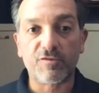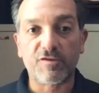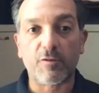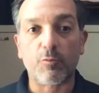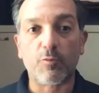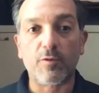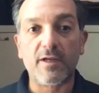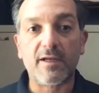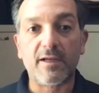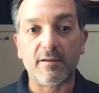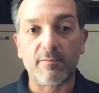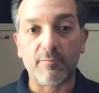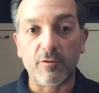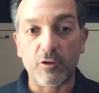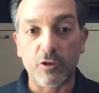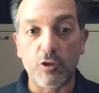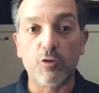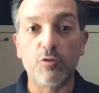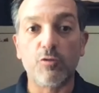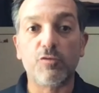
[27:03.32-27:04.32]
that we can
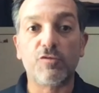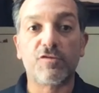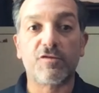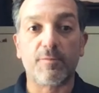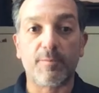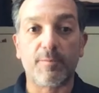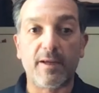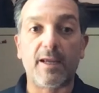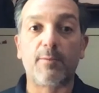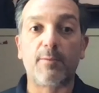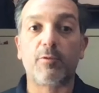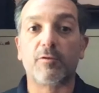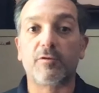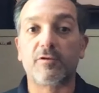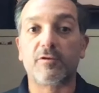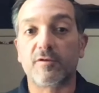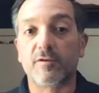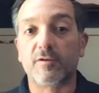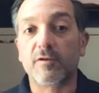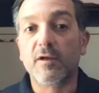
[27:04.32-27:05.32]
use to be able
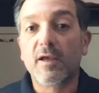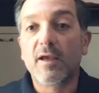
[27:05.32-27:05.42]
to